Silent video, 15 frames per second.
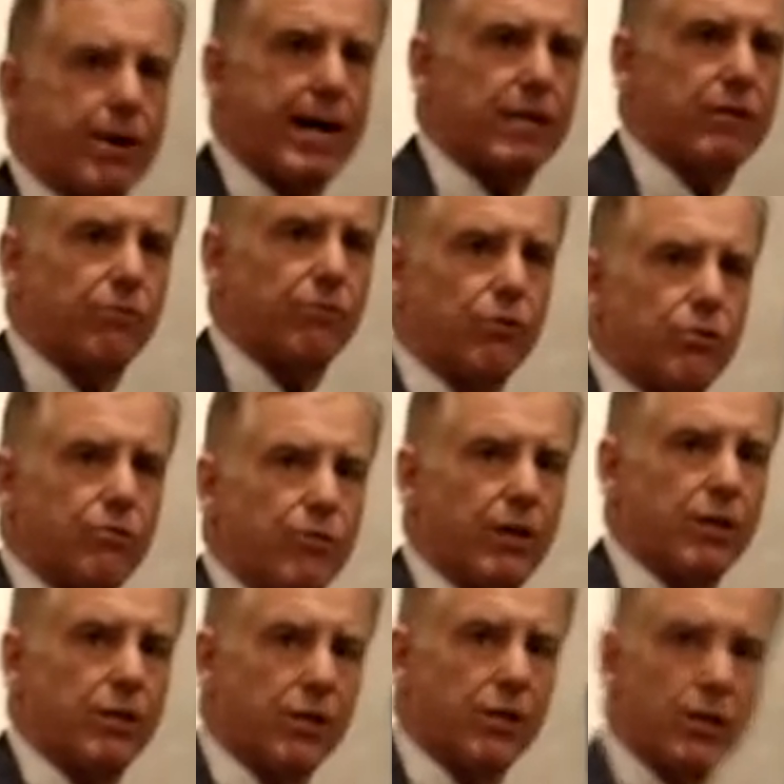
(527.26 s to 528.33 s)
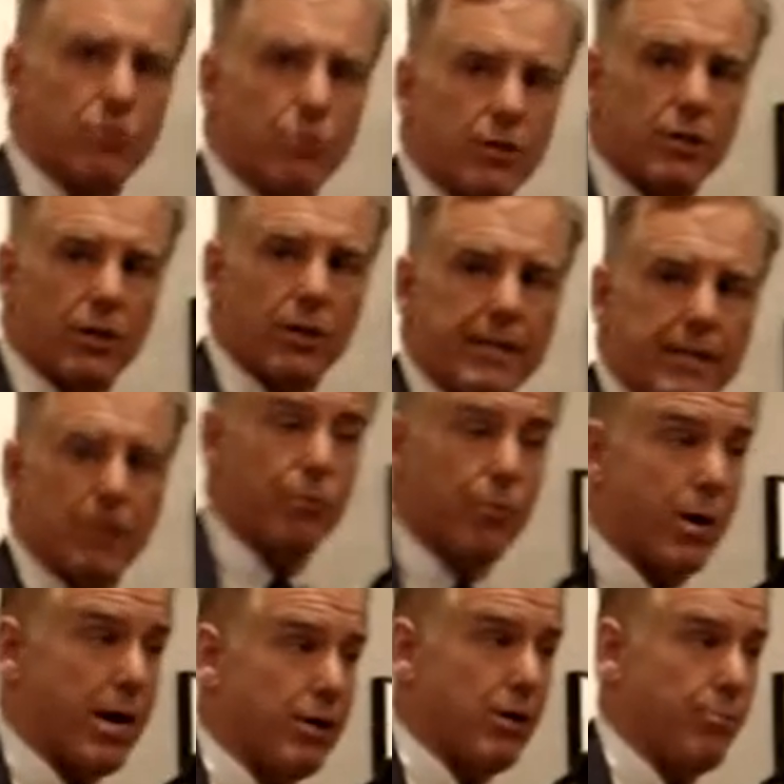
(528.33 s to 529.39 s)
grassroots vigilance which elected
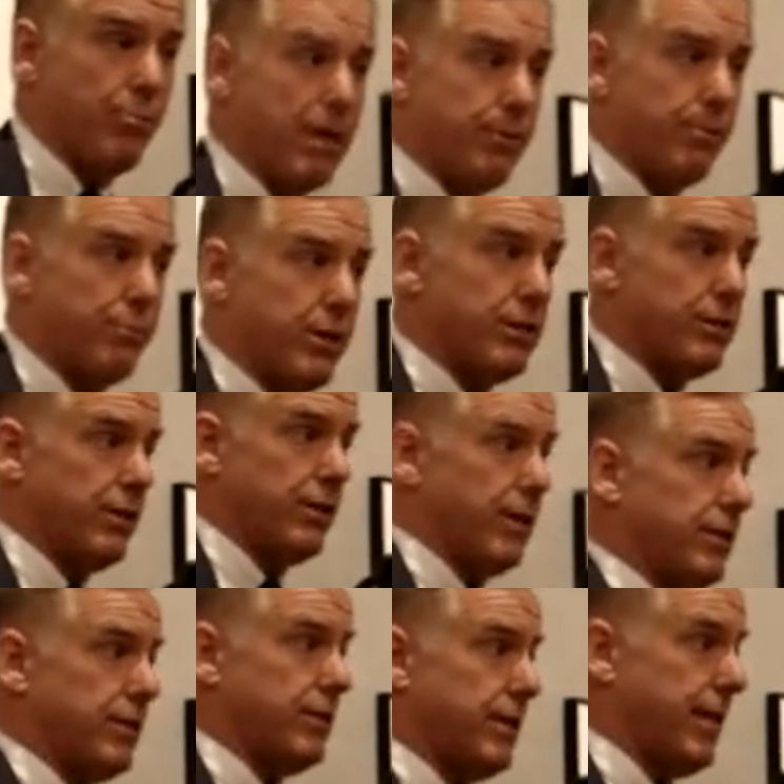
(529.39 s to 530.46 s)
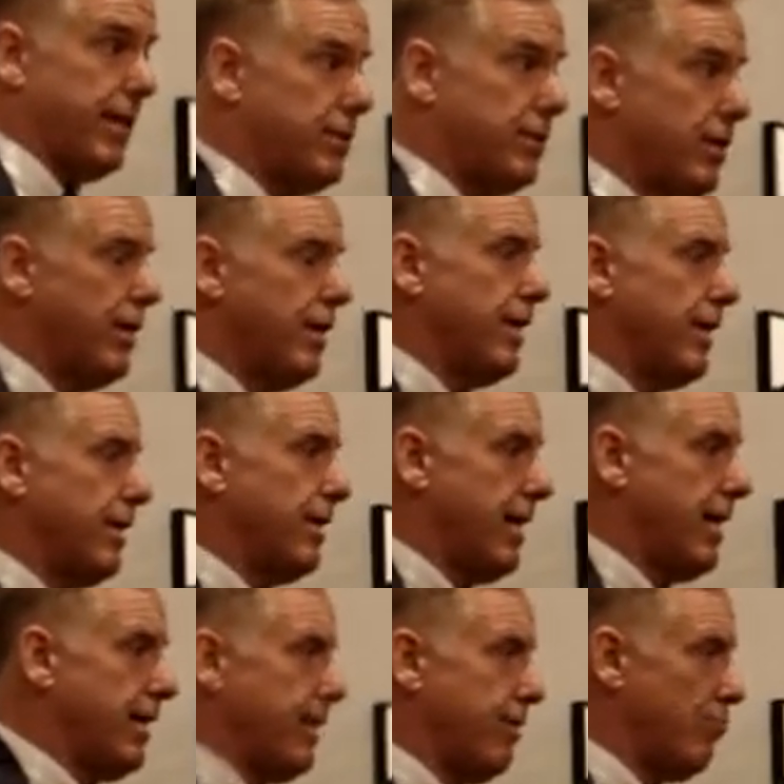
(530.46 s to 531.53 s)
Barack Obama President of the United States in
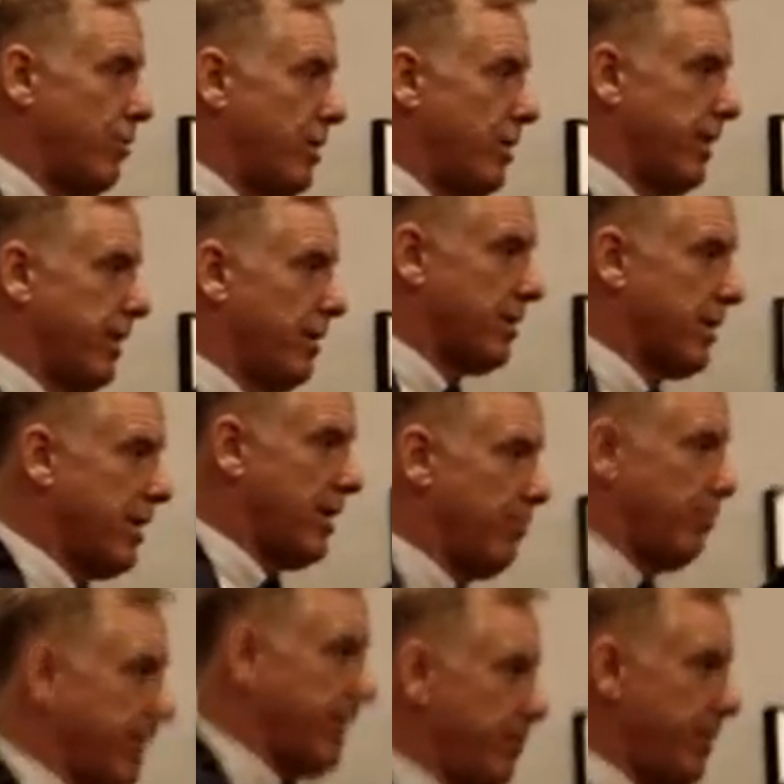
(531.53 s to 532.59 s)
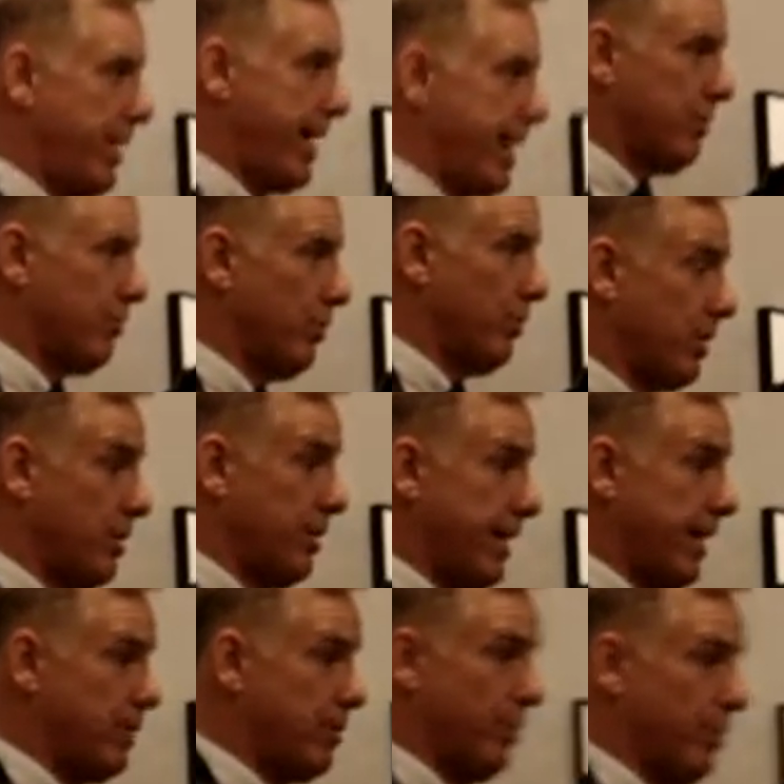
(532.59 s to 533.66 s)
getting a real health care plan passed that
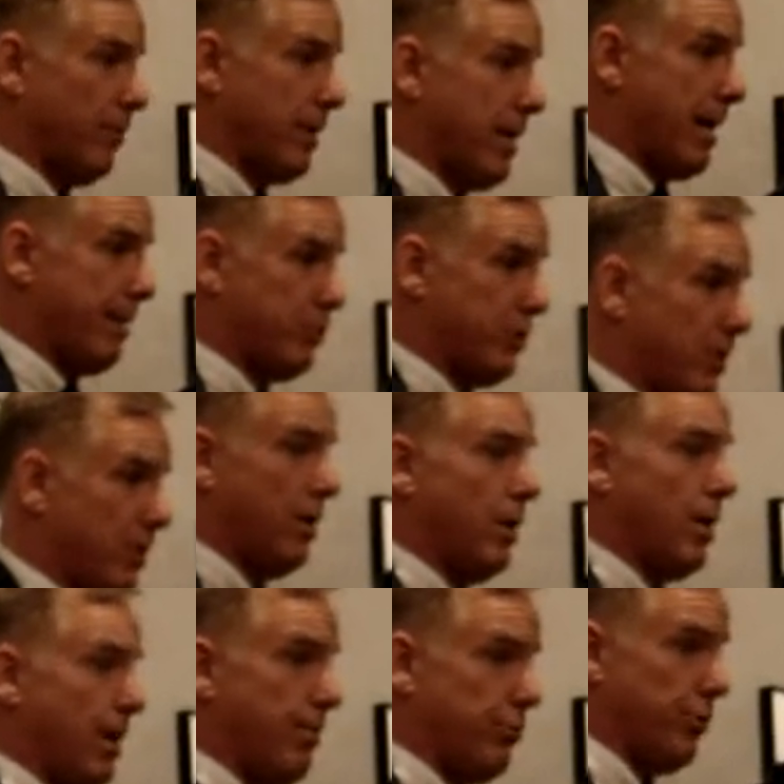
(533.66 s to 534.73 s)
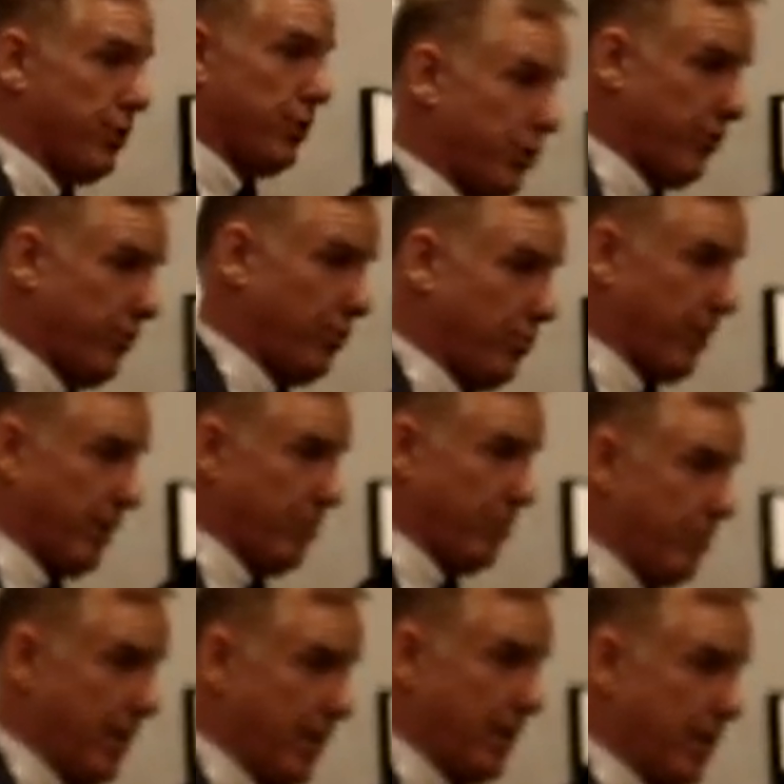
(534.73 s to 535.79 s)
contains a public option, I'm pretty sure that we're going
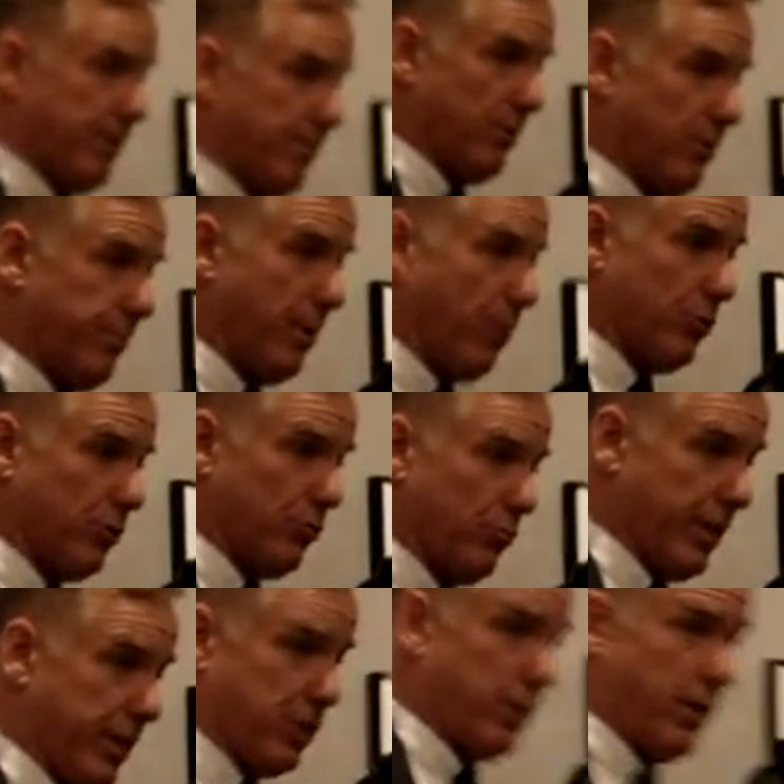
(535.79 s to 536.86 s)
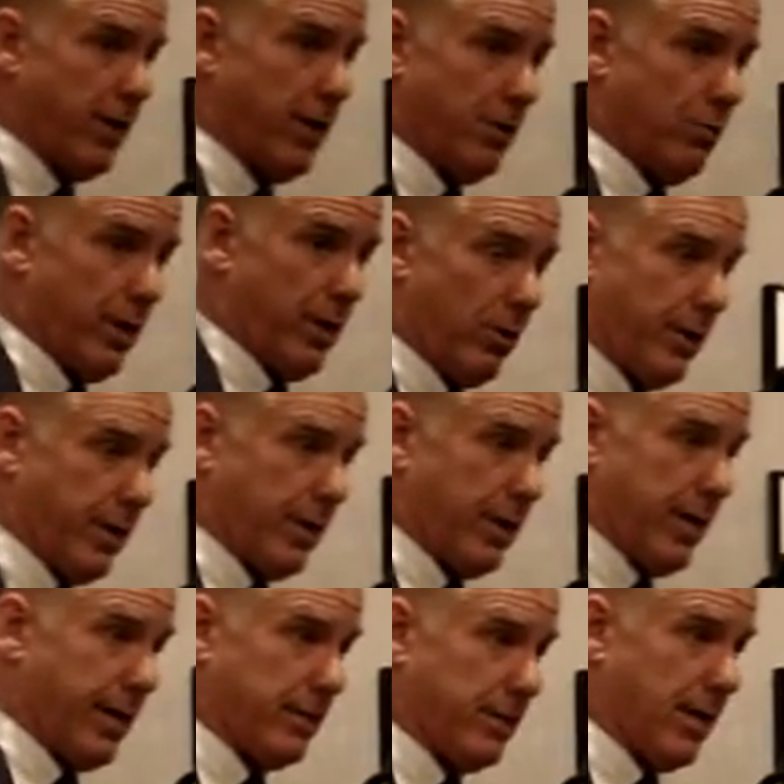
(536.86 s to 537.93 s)
to beat even the most rich and
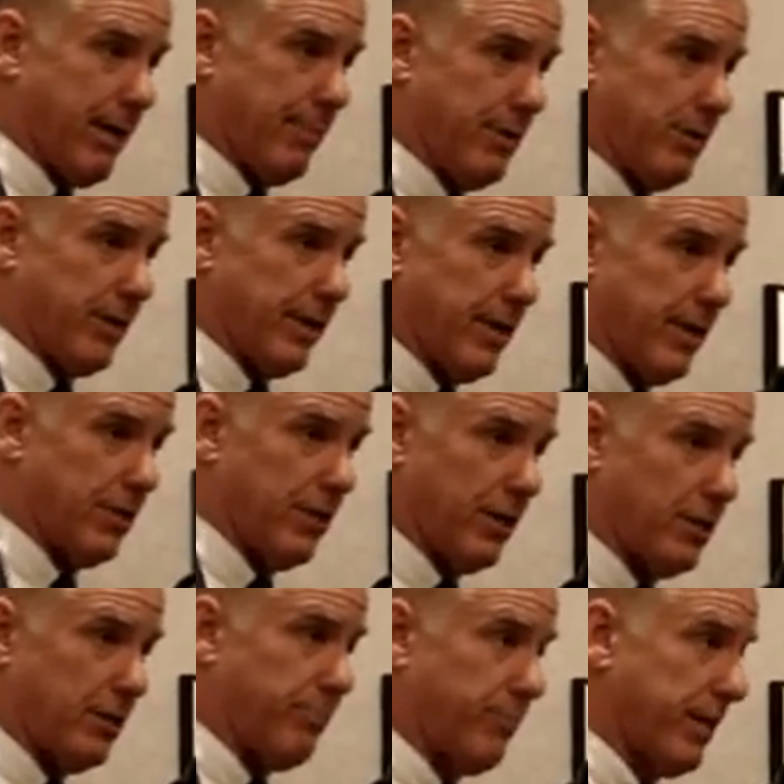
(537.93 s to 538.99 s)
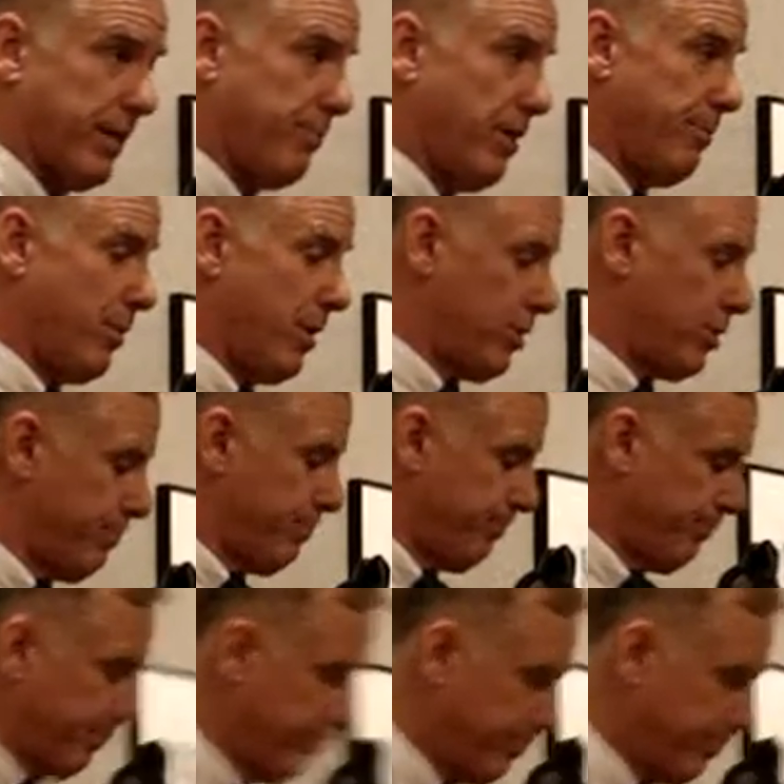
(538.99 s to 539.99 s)
well-organized lobbies against us. Thanks very much.